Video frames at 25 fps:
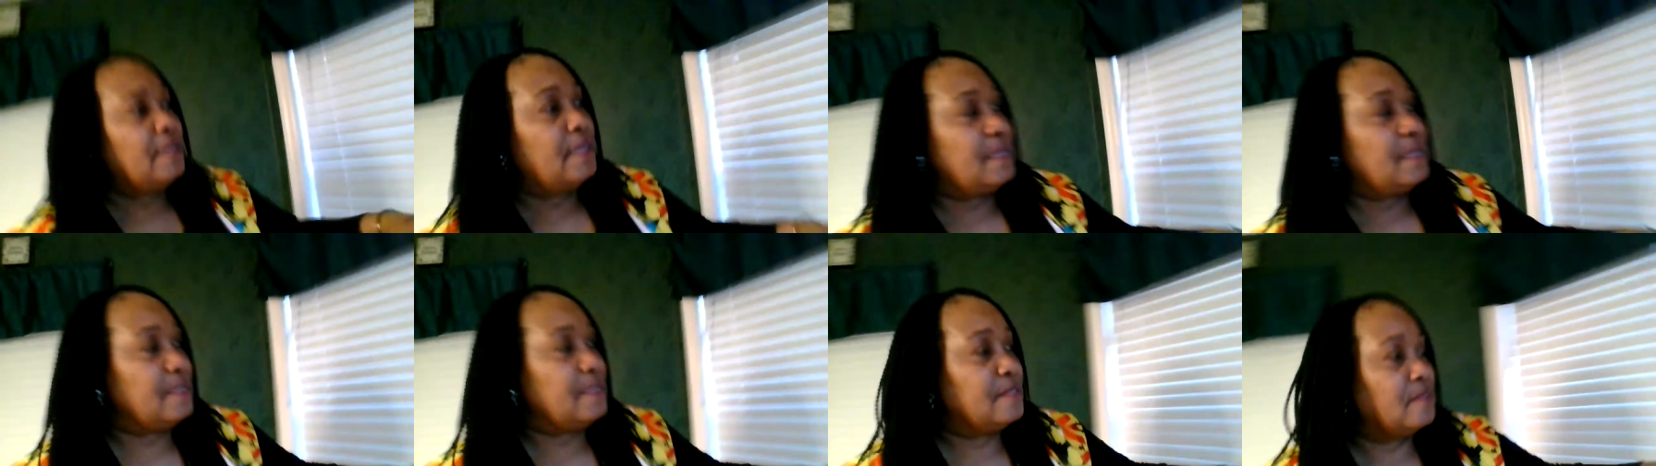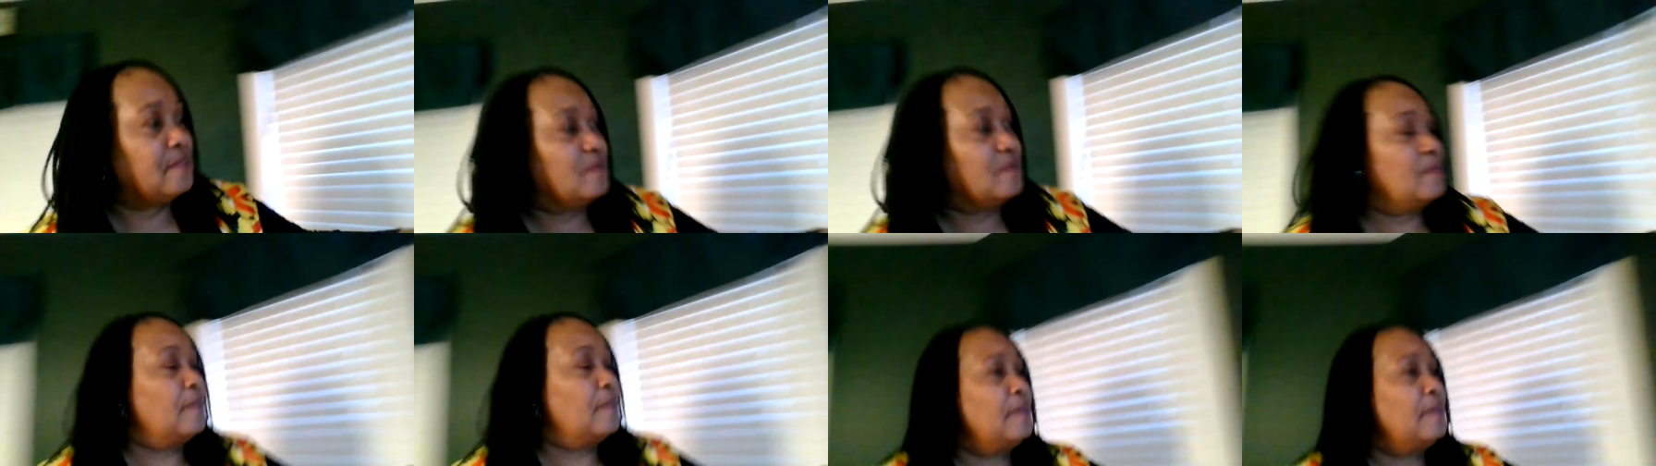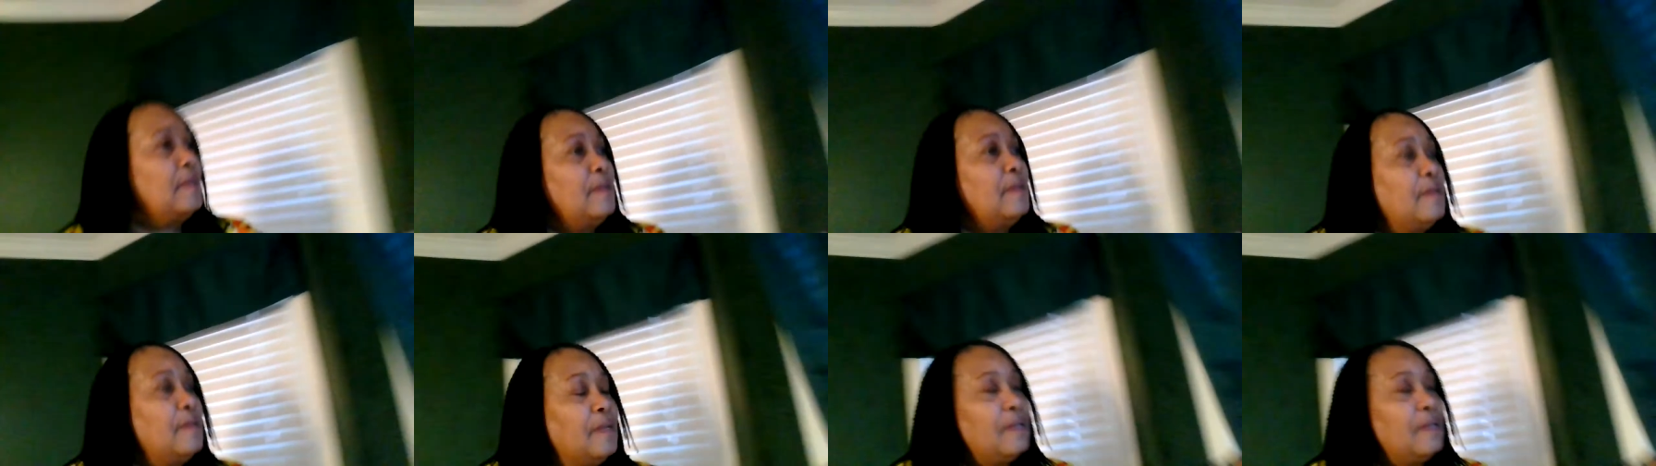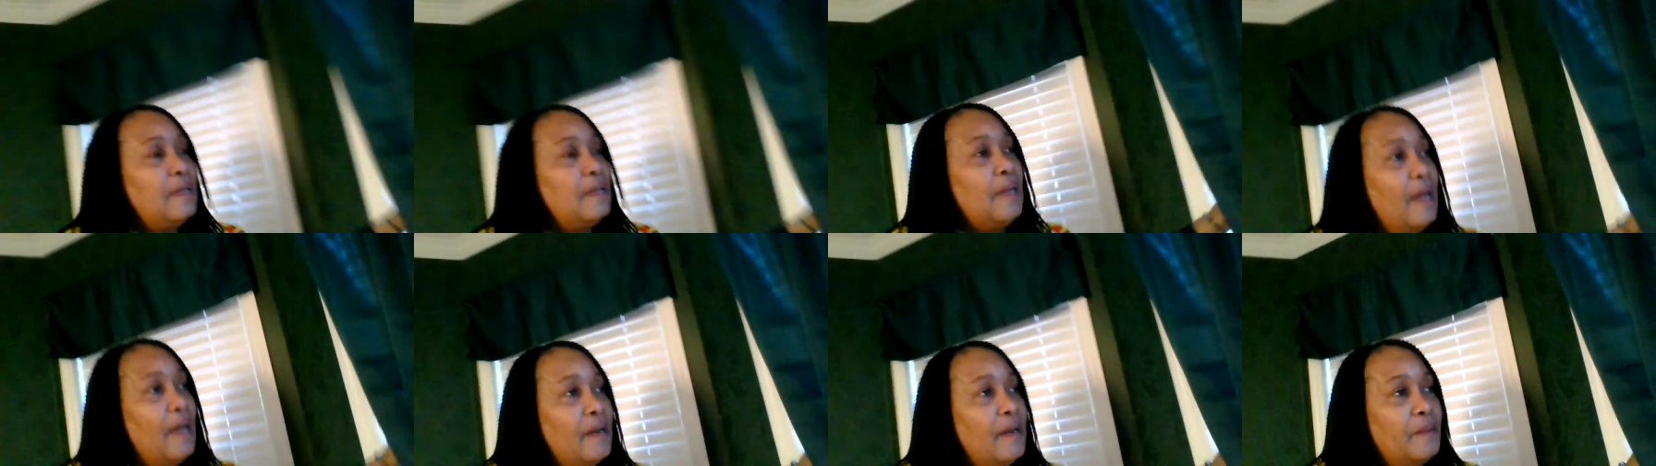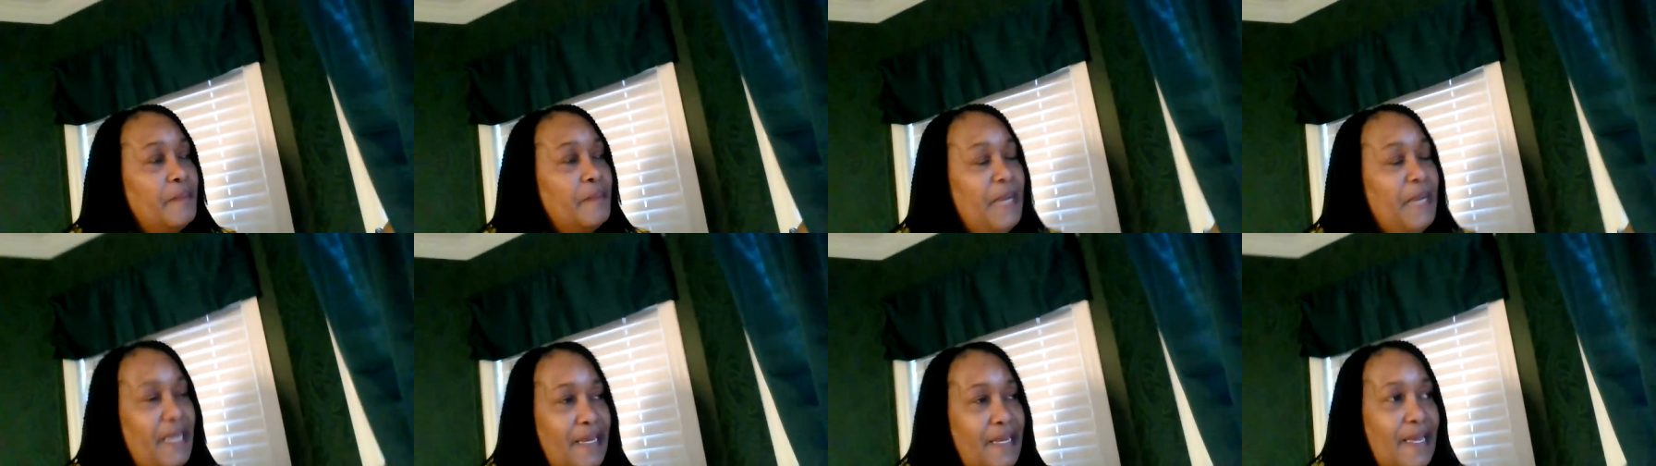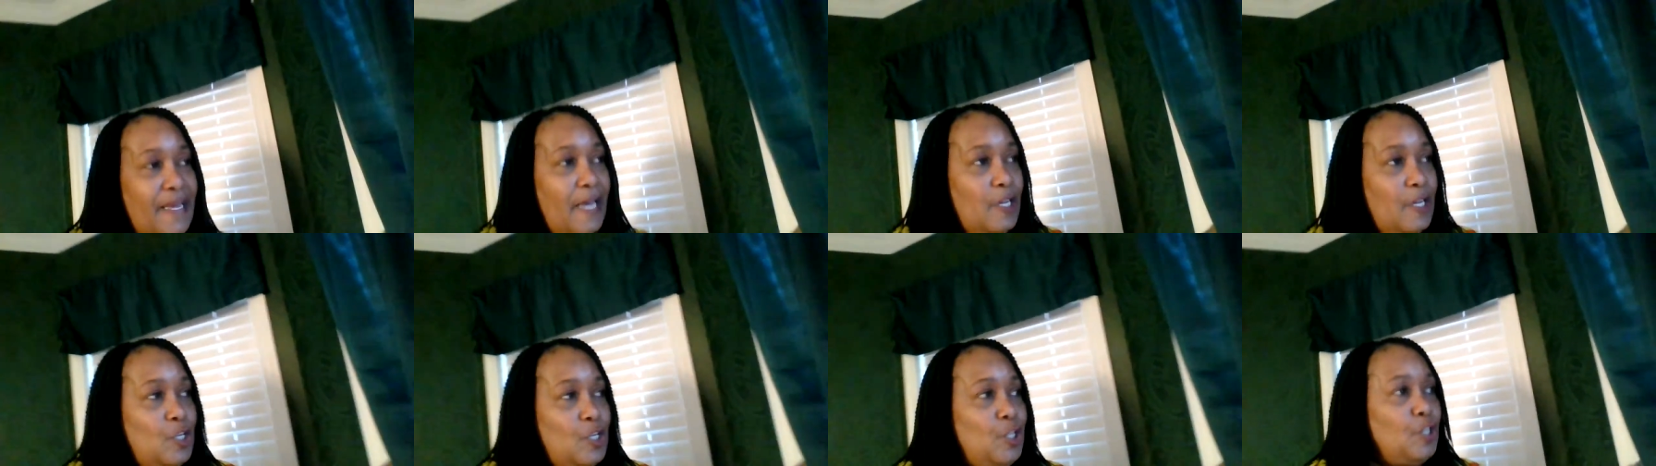He's on a lot of
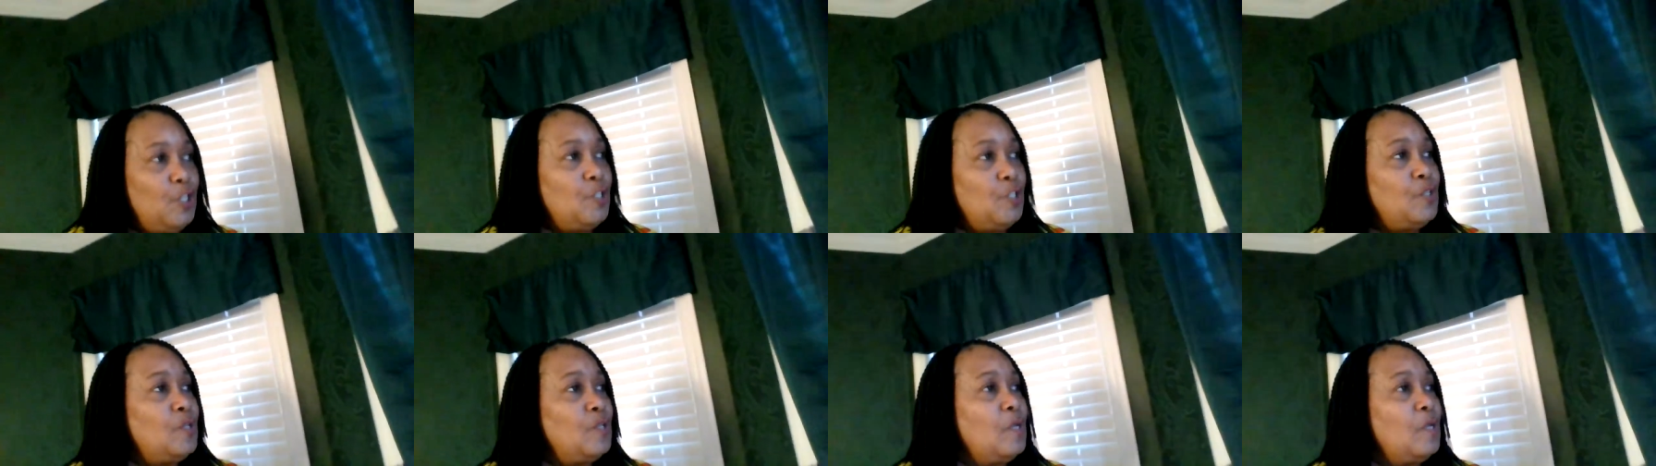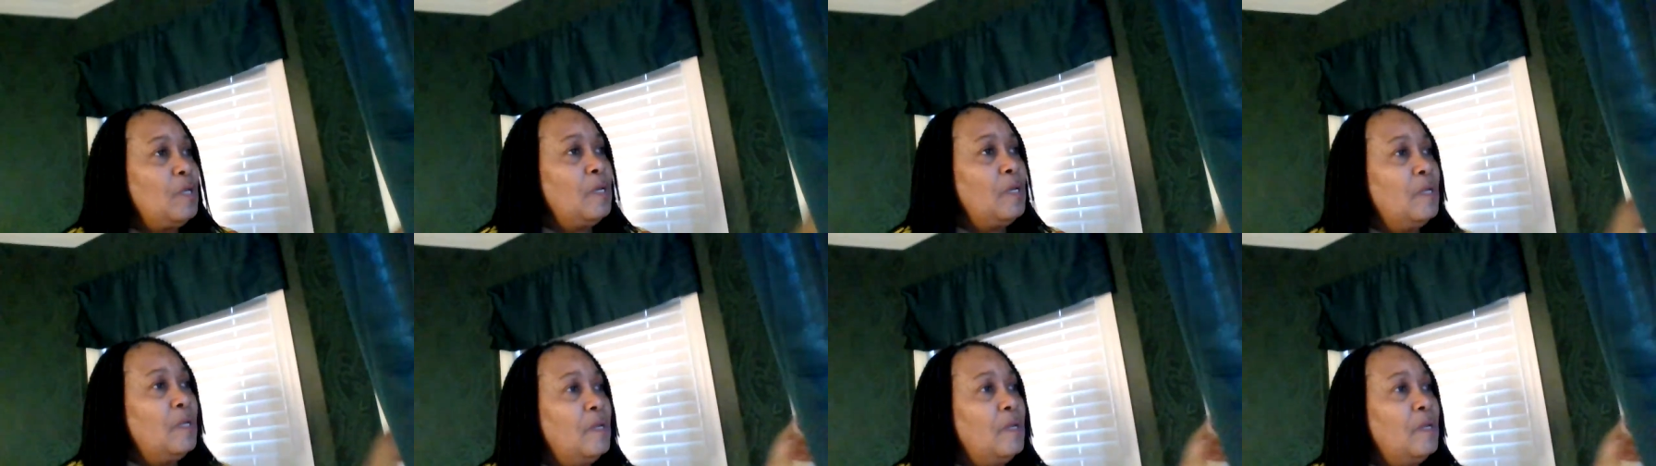medications.